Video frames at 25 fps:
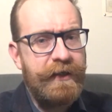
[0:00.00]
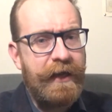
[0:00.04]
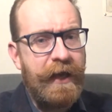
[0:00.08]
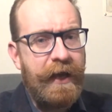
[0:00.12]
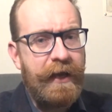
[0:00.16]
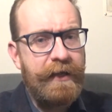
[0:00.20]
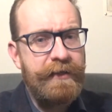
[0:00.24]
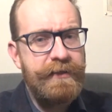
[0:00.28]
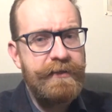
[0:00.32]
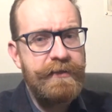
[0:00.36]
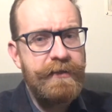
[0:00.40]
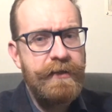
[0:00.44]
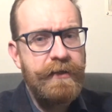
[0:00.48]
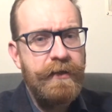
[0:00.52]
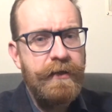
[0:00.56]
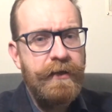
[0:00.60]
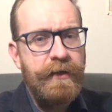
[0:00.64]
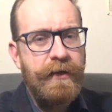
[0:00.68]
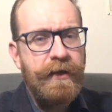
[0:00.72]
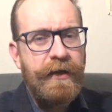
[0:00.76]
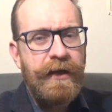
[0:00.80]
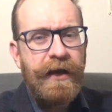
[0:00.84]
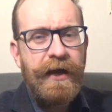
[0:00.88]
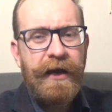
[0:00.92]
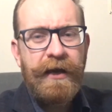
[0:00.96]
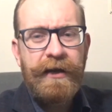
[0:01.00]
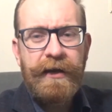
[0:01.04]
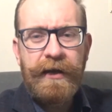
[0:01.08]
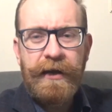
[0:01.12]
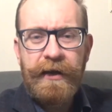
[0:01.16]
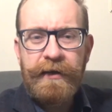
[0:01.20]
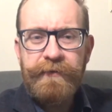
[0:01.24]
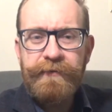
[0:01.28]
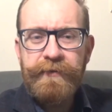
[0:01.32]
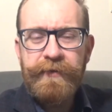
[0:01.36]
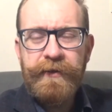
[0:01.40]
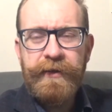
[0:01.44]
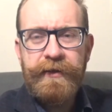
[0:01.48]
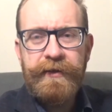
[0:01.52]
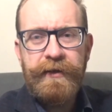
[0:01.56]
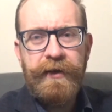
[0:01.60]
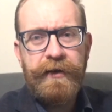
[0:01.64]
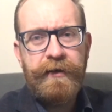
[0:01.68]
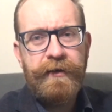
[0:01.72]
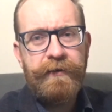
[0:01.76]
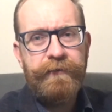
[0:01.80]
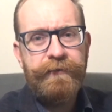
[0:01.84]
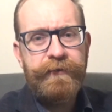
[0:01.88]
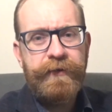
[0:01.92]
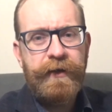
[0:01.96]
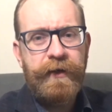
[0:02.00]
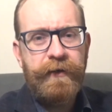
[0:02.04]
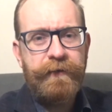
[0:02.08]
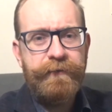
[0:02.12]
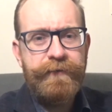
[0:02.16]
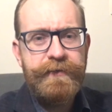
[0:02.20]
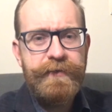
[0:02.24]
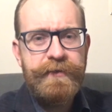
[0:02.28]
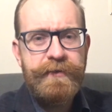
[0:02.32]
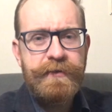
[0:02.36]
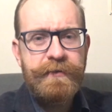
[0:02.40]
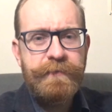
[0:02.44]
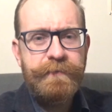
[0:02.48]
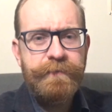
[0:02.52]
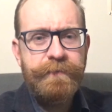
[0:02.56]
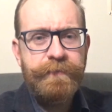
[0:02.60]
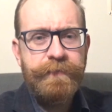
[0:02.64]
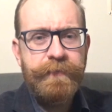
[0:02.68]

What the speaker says: cats, and even the dung of doves.